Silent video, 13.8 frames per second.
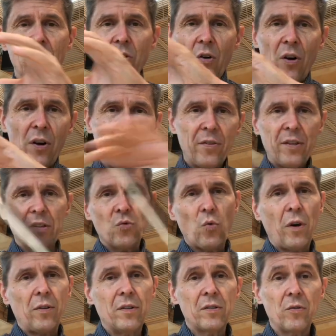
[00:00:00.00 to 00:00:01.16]
All this
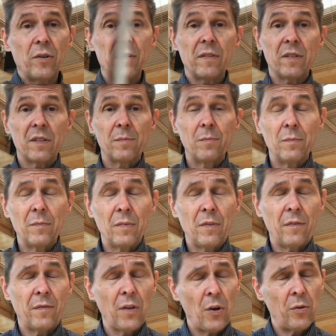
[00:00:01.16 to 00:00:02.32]
water is going to
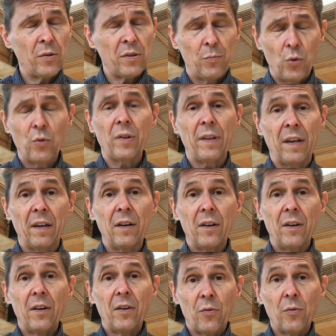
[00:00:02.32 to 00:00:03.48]
flow smoothly
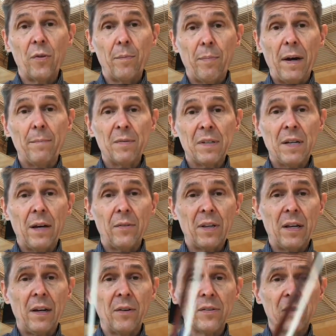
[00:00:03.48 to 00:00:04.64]
through the pipes out the
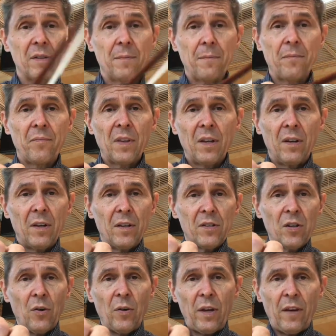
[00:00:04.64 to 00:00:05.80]
house.
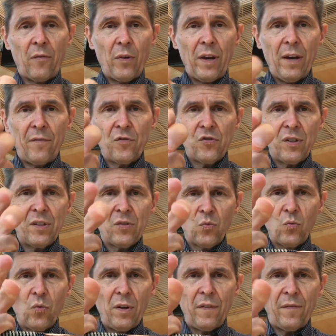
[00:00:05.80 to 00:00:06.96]
So if we have just
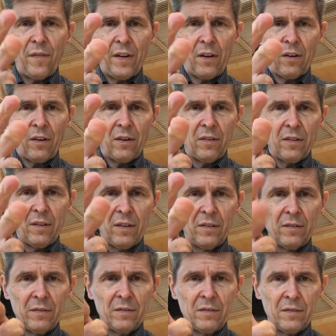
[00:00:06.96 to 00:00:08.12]
one finger
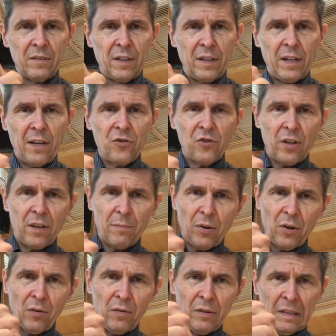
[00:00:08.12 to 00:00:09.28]
engaged on the bow,